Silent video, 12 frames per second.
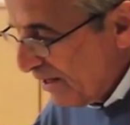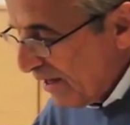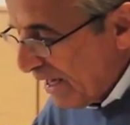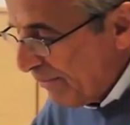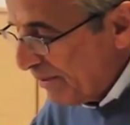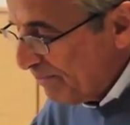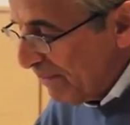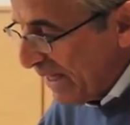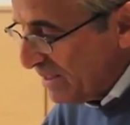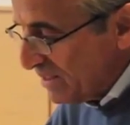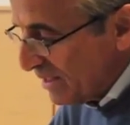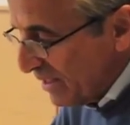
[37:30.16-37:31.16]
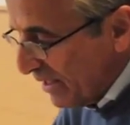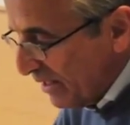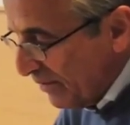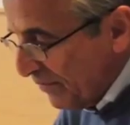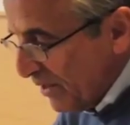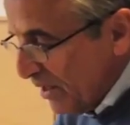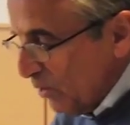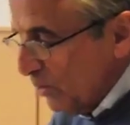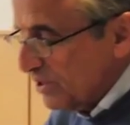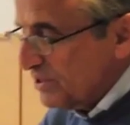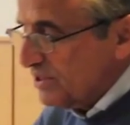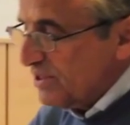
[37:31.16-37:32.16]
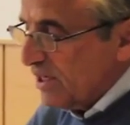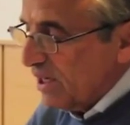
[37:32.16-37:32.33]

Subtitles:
I mean, basically was